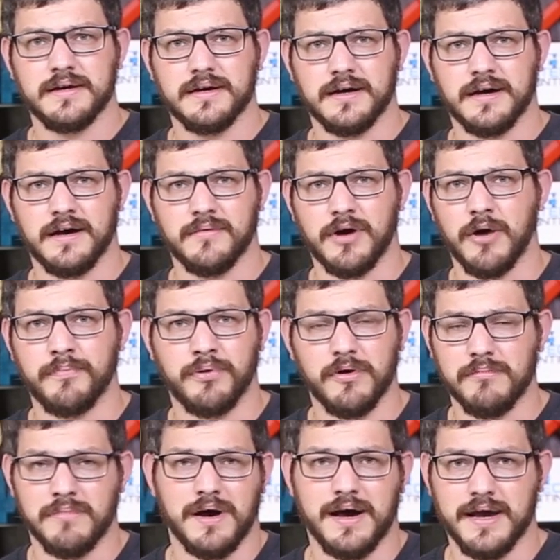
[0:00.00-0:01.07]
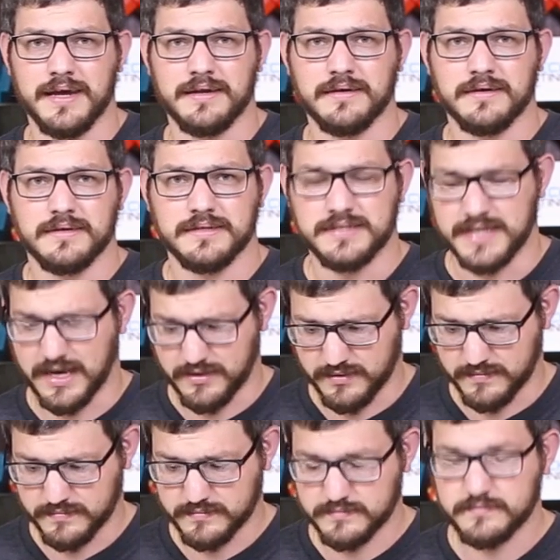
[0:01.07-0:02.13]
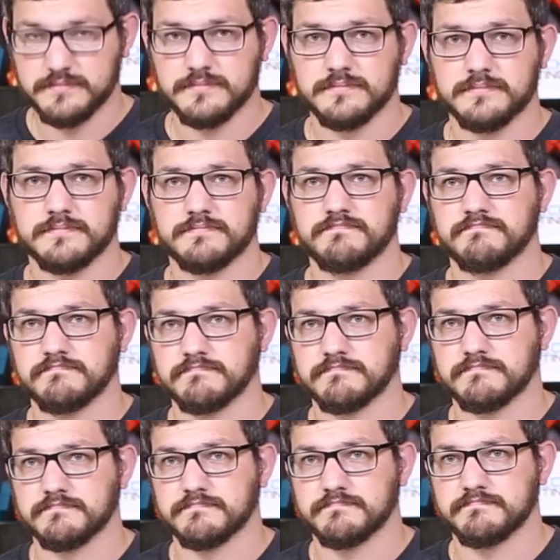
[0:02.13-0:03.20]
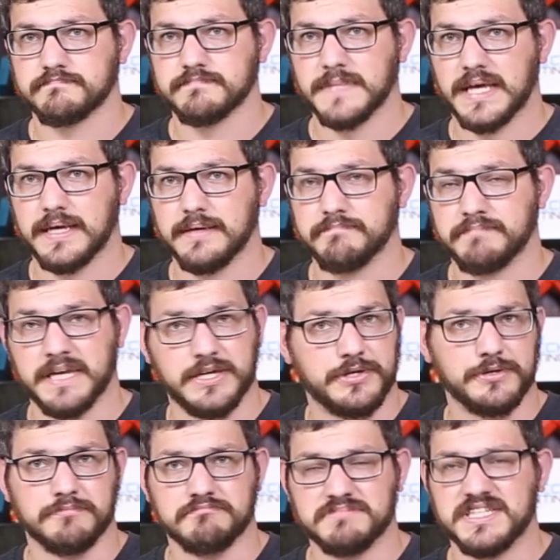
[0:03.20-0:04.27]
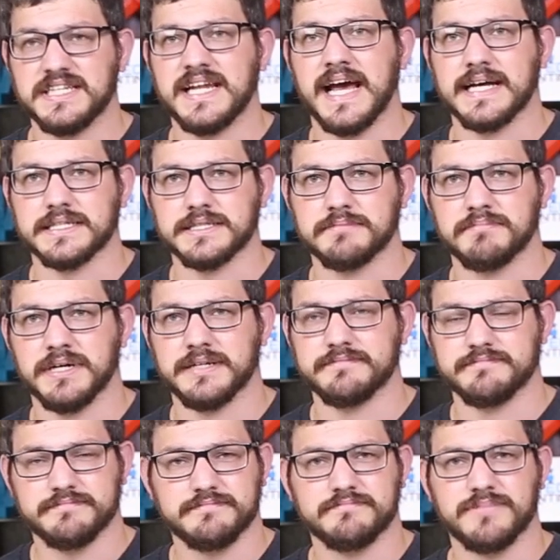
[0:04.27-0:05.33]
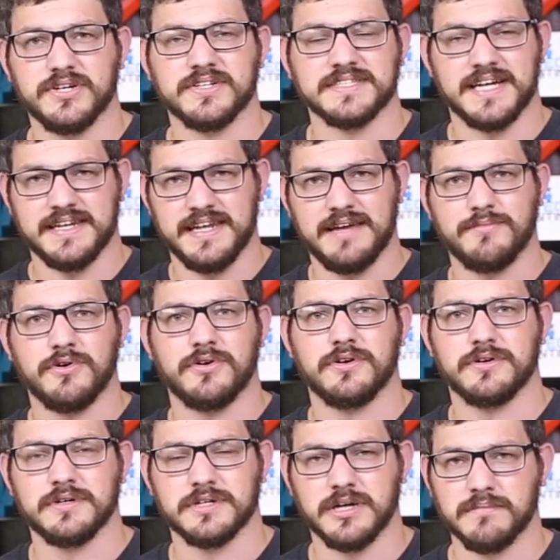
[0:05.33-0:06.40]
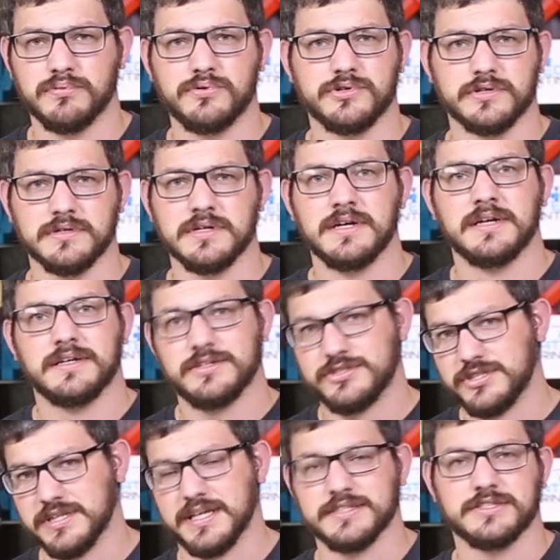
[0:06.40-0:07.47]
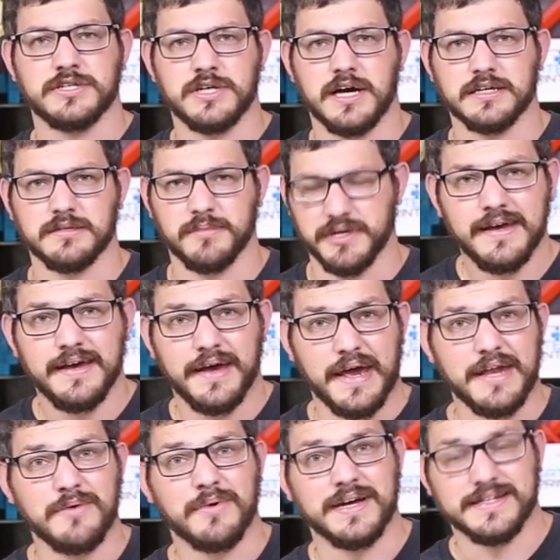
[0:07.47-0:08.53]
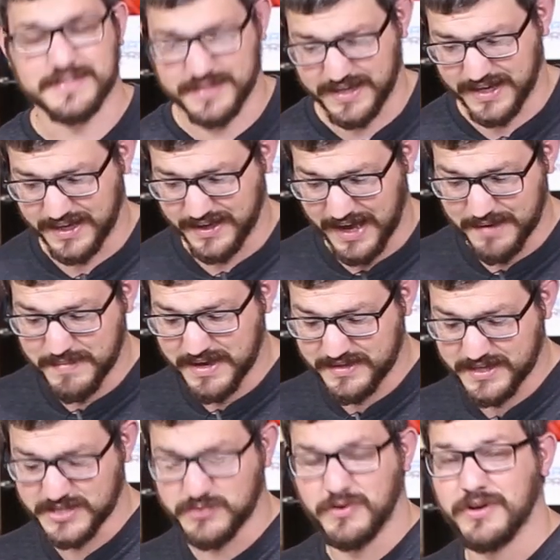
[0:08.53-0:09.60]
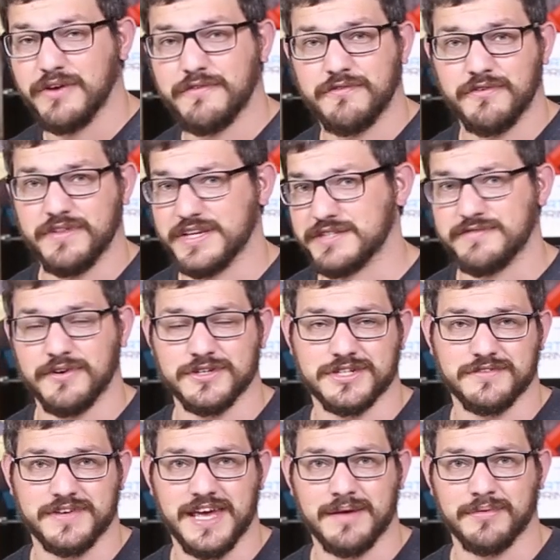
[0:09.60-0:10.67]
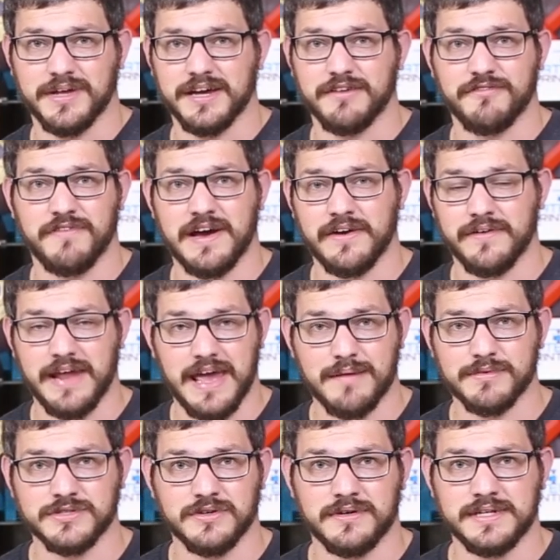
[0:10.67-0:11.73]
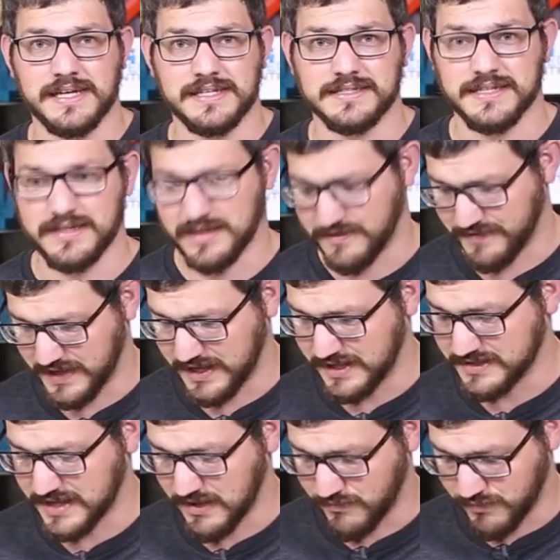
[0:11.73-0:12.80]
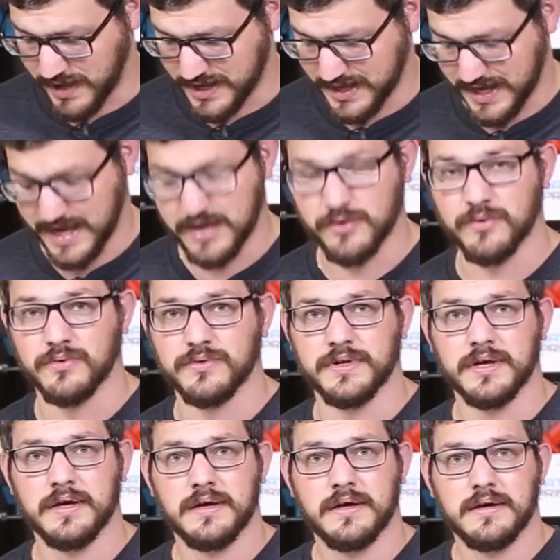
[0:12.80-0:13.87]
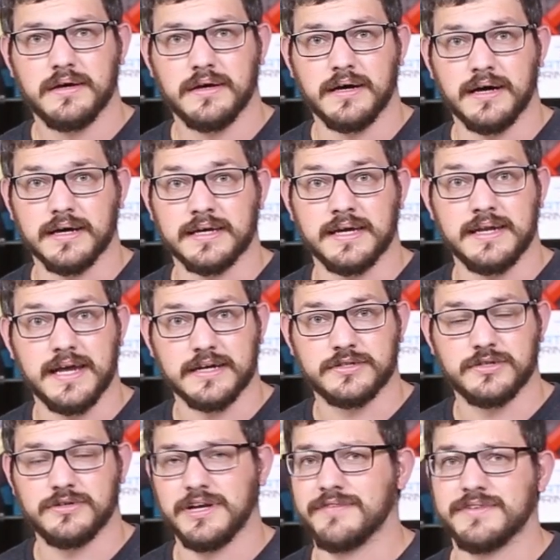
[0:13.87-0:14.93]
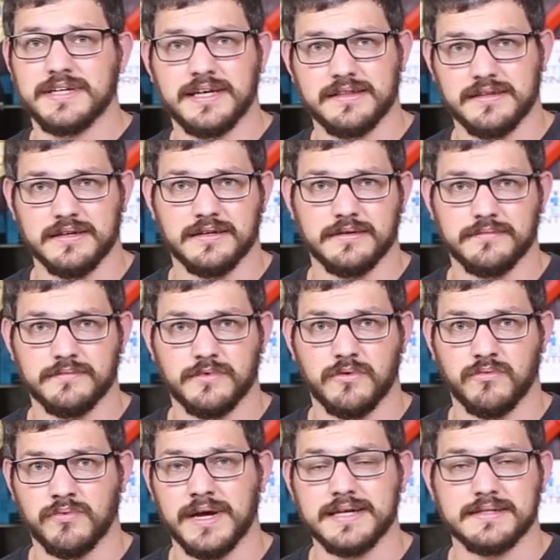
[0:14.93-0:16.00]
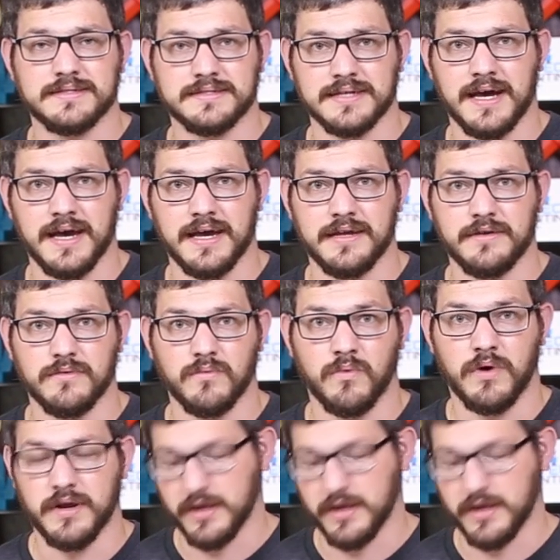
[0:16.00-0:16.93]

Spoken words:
I'll put mine down. 27 p.m. Thank you, didn't ask, but because I named her computer, she likes to talk to me. Anyways, I made this one for this version of cable I could find on Amazon easily enough. It is a right angled connector. You have to get the right side one,